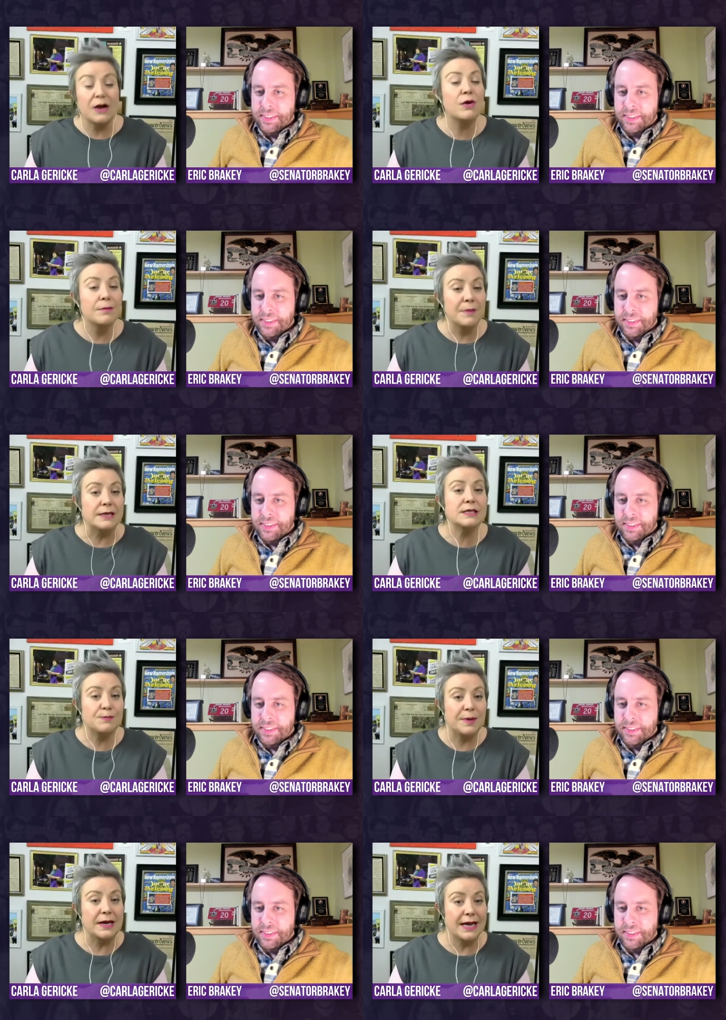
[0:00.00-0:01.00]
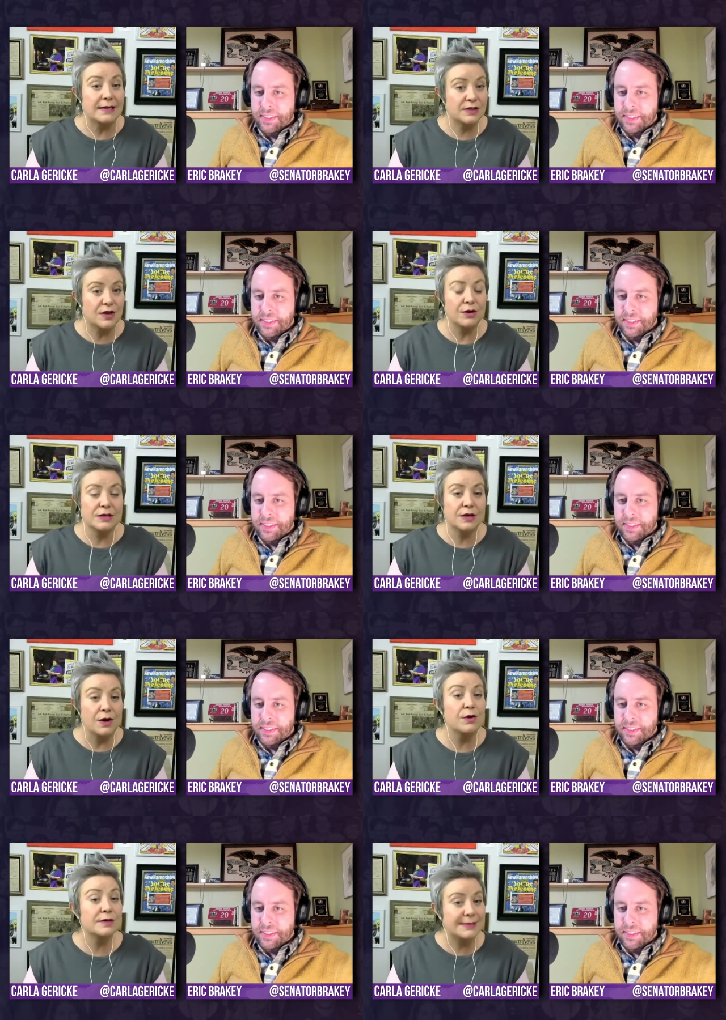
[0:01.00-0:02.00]
Speaker 1: increments, but it's going
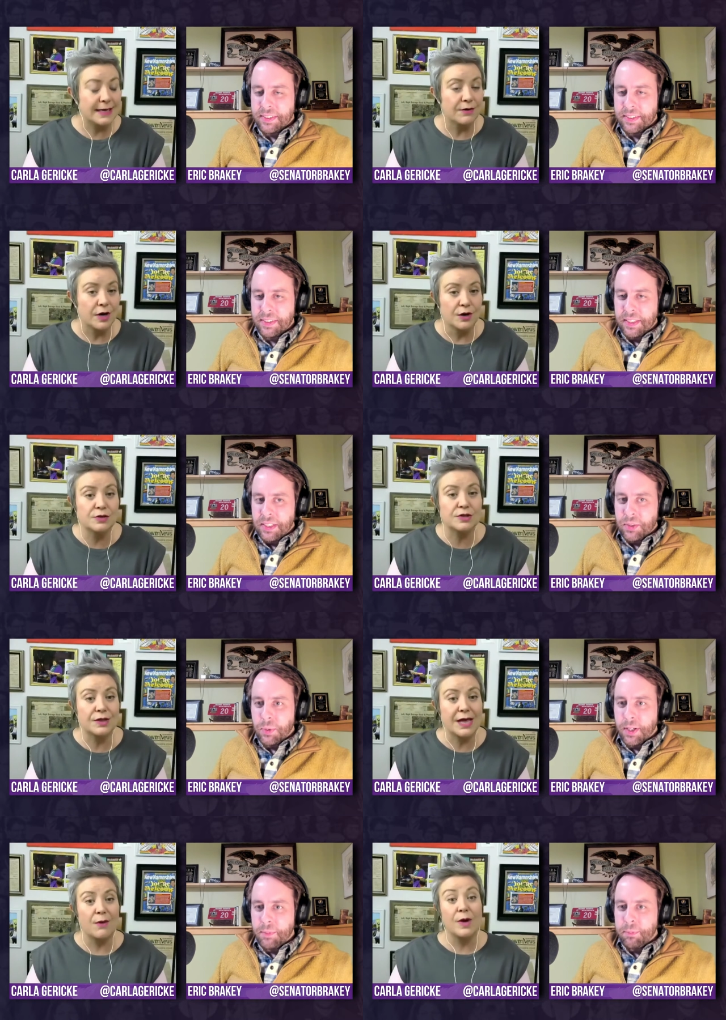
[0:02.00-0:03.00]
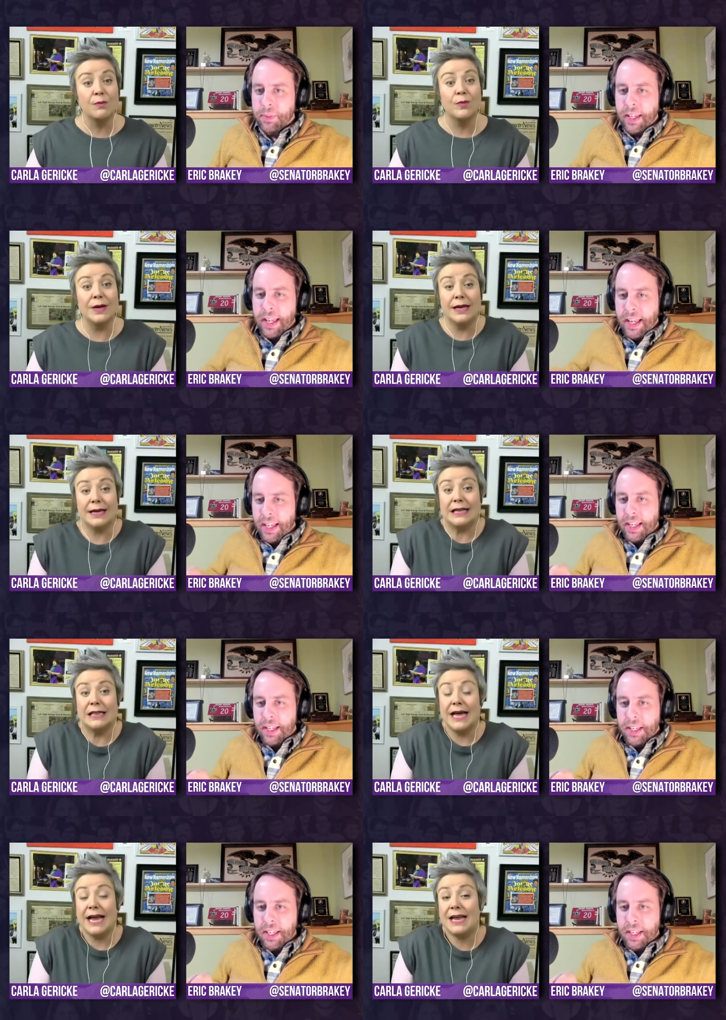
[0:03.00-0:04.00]
to go to zero, right. so that when we
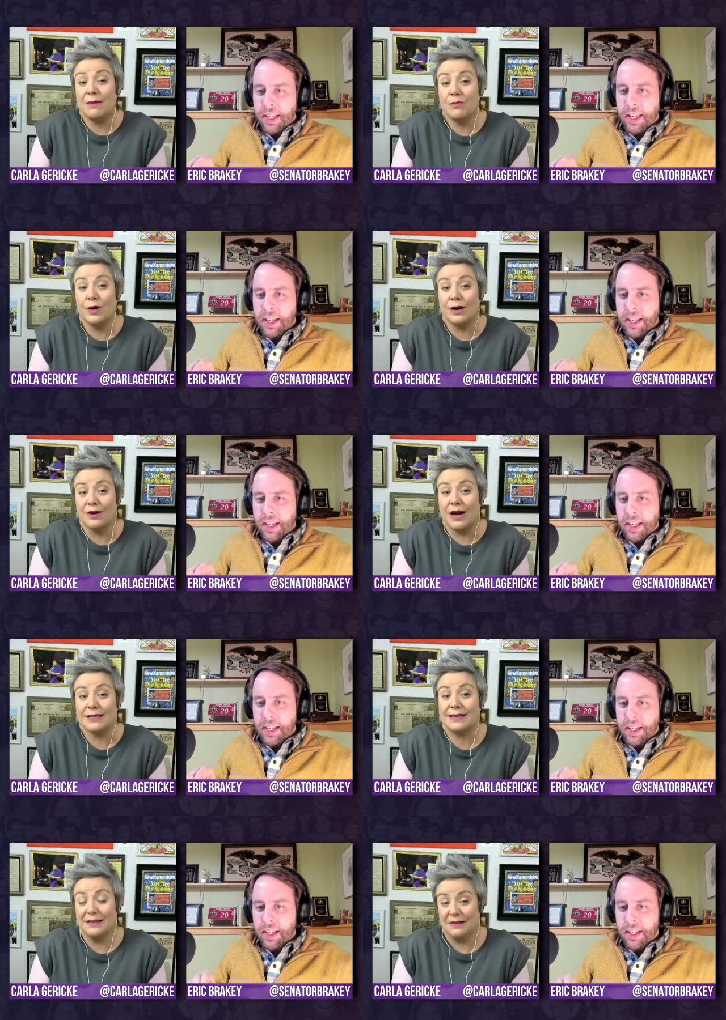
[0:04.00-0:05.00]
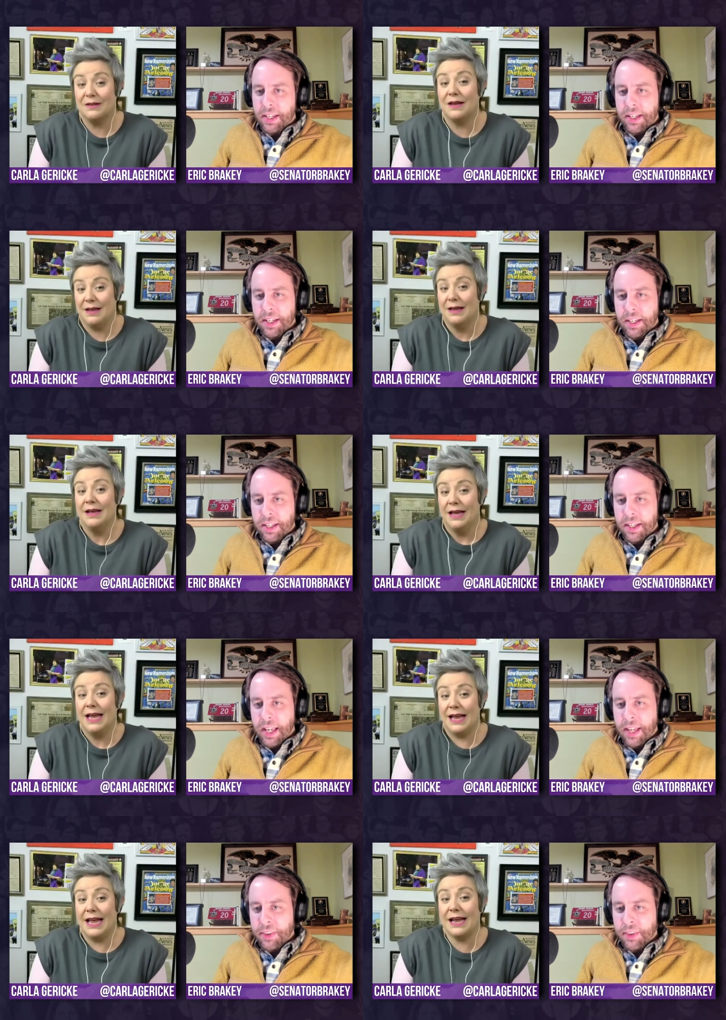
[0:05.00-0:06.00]
claim and, we're as
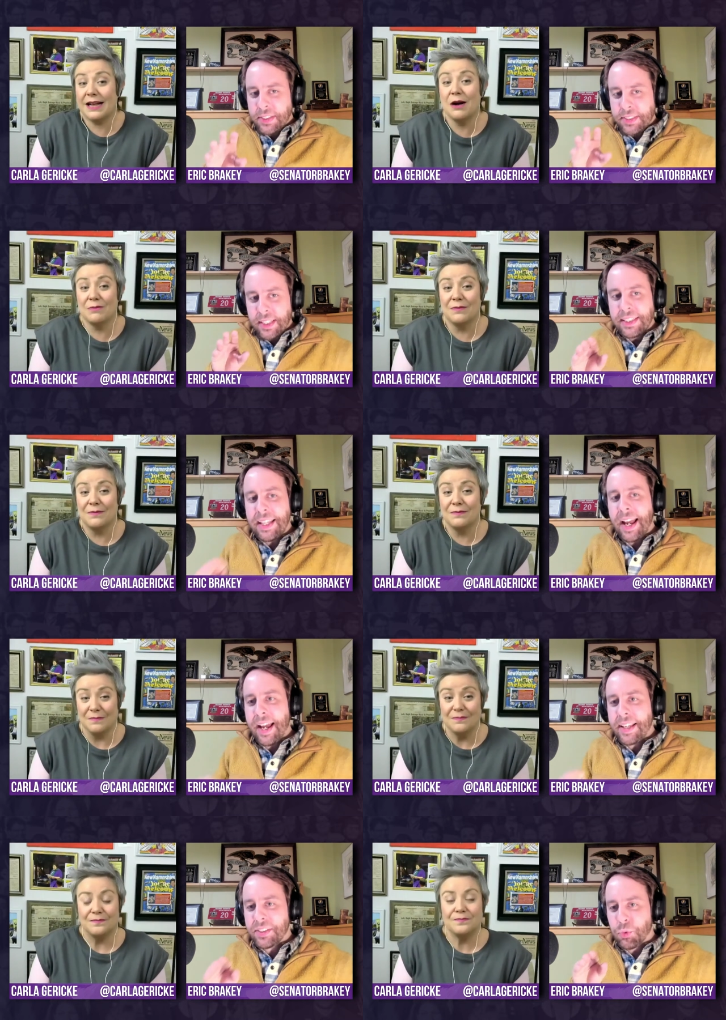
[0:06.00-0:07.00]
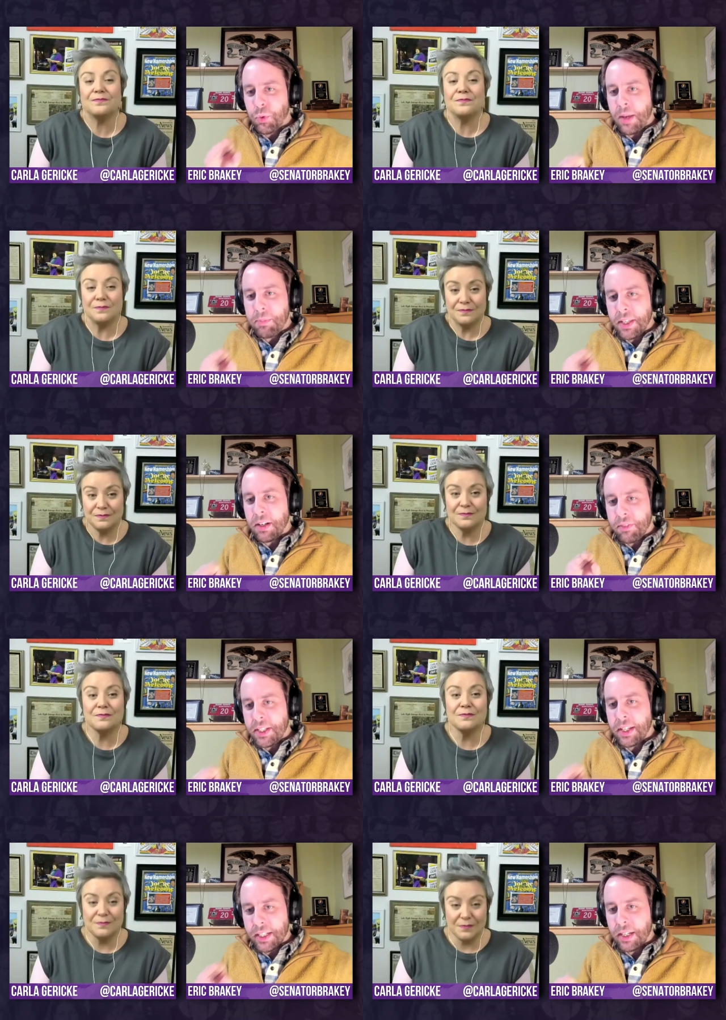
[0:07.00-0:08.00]
Speaker 2: and this is income, the last remnant of
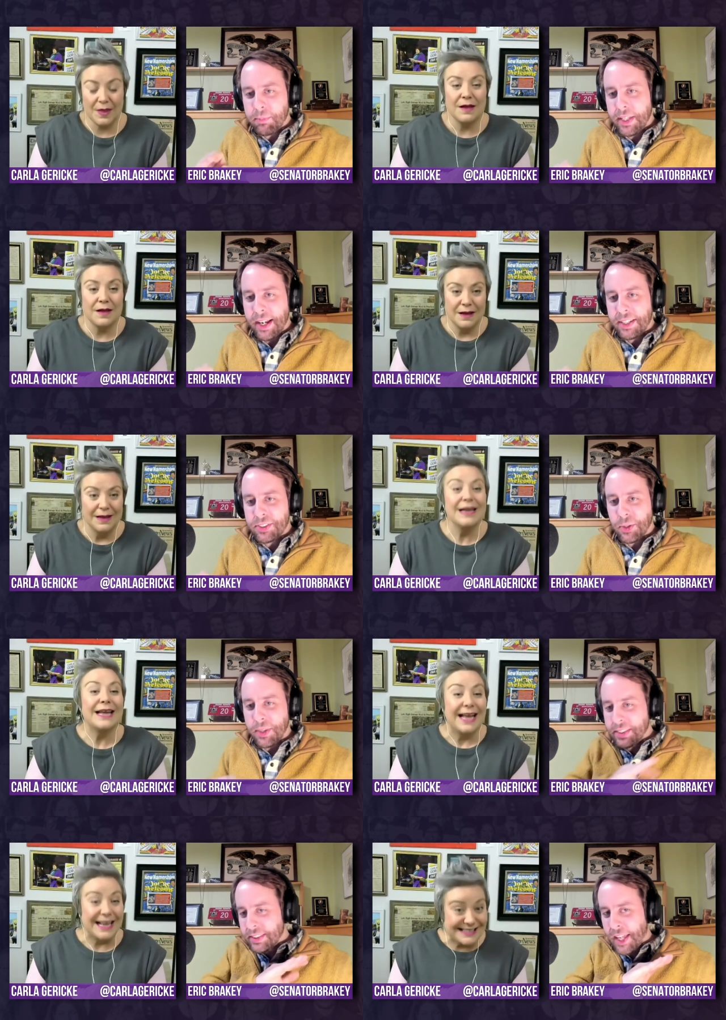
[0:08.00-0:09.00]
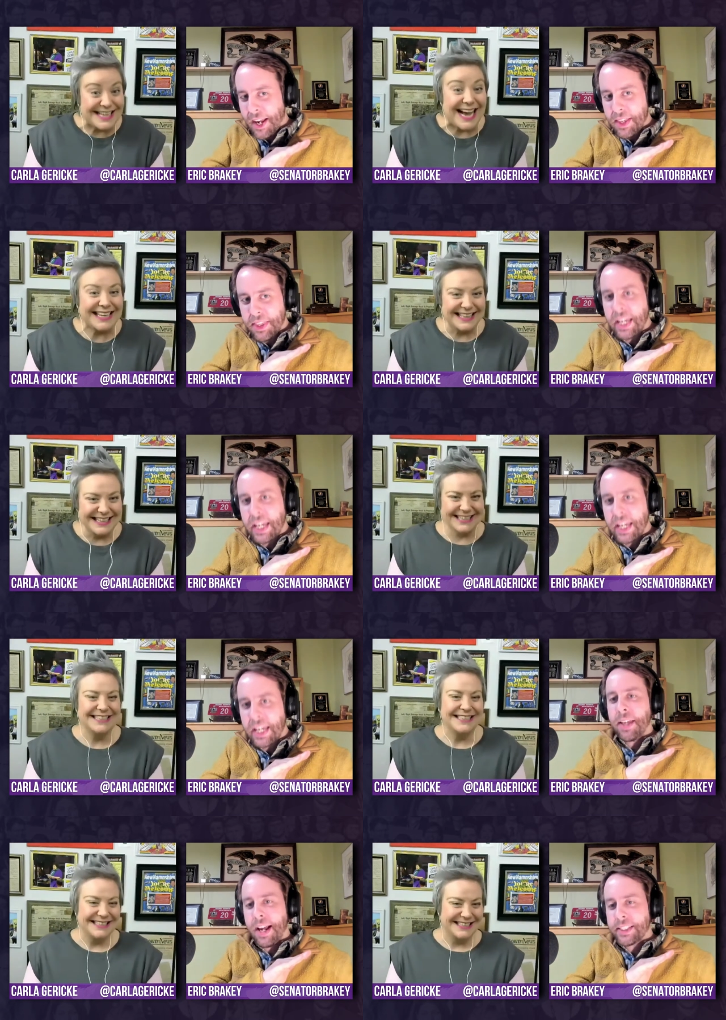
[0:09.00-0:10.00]
the income tax. So this is like exactly. the income
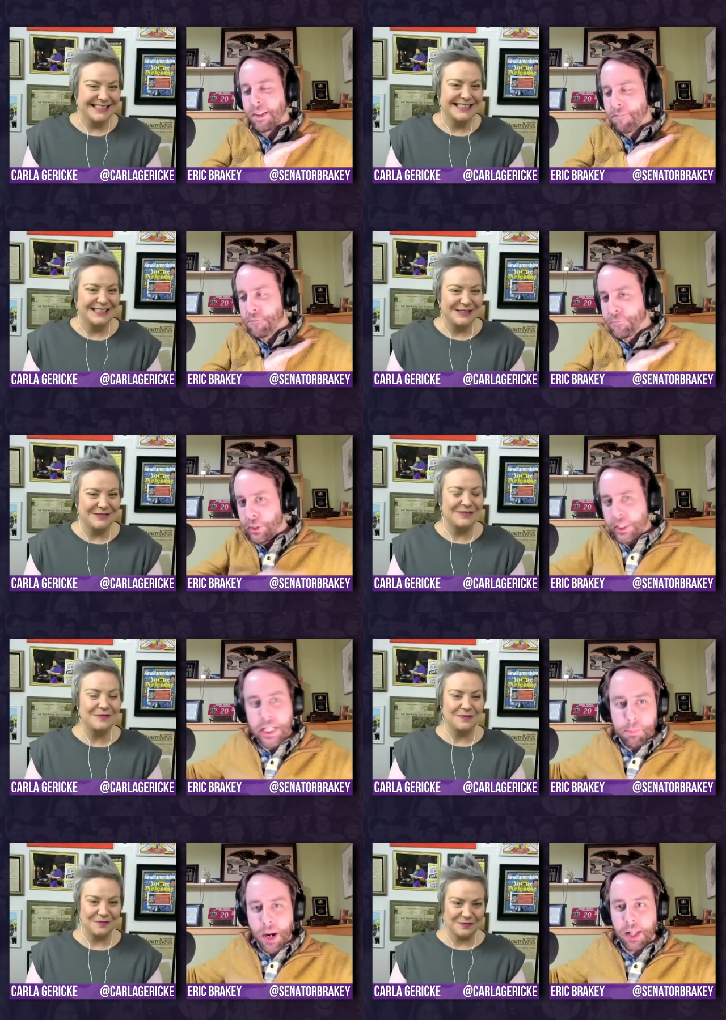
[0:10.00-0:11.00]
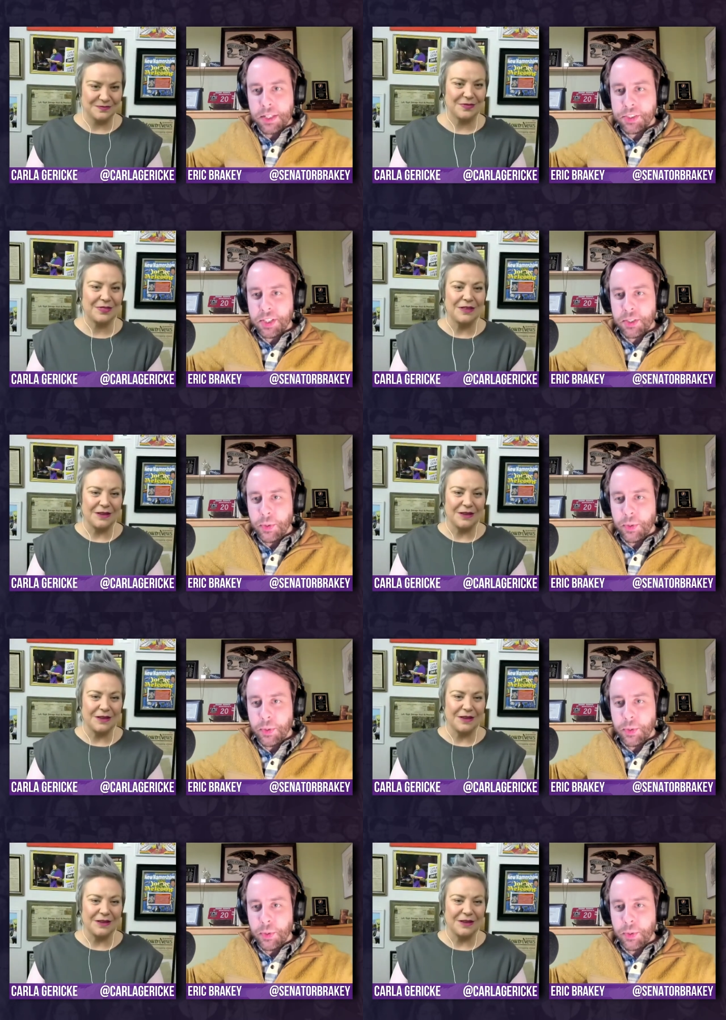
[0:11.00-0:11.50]
tax fully abolished in New